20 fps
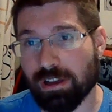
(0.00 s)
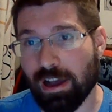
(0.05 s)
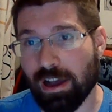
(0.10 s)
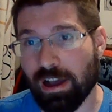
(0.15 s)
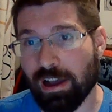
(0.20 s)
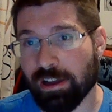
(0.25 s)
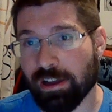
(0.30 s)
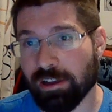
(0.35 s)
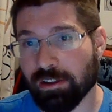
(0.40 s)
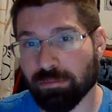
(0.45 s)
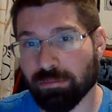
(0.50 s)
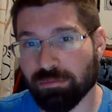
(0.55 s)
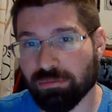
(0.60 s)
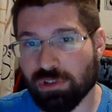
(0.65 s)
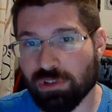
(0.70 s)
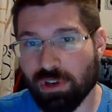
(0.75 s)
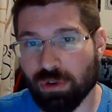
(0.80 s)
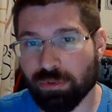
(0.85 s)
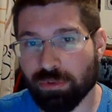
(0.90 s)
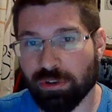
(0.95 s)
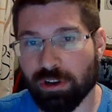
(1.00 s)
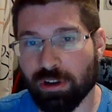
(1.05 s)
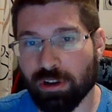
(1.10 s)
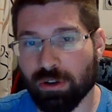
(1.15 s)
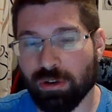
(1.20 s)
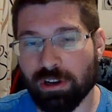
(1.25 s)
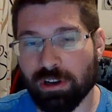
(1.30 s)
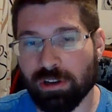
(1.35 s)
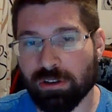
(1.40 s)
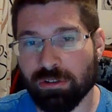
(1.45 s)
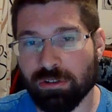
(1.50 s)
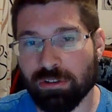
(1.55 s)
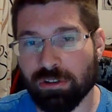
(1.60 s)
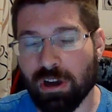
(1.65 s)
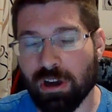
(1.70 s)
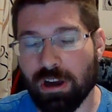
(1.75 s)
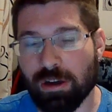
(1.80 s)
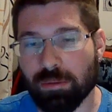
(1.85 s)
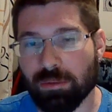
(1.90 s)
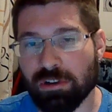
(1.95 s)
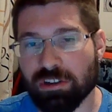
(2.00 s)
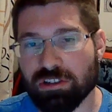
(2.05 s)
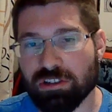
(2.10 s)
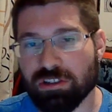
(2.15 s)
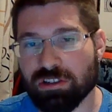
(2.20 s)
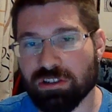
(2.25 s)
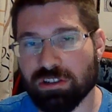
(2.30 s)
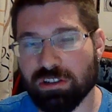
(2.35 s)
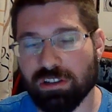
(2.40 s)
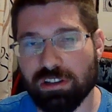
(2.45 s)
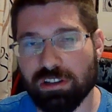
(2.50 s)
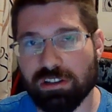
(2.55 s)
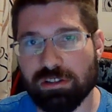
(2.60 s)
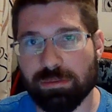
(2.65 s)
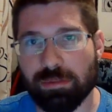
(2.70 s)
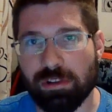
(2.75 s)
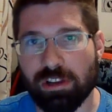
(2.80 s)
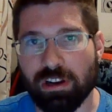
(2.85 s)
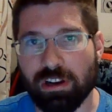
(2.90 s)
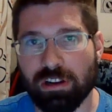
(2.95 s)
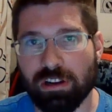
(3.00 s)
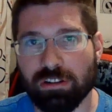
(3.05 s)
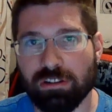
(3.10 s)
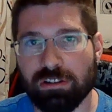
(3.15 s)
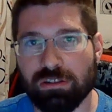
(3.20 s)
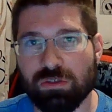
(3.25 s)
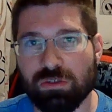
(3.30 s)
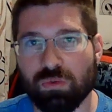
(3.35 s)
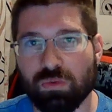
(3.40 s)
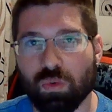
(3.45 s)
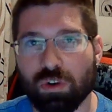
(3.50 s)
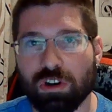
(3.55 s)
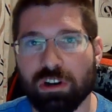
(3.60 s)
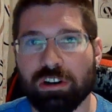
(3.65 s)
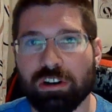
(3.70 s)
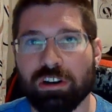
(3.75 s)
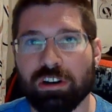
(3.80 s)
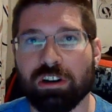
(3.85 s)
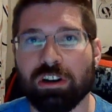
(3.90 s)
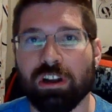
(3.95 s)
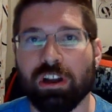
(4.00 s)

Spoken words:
I don't know. I don't know how much ESPN analysts work.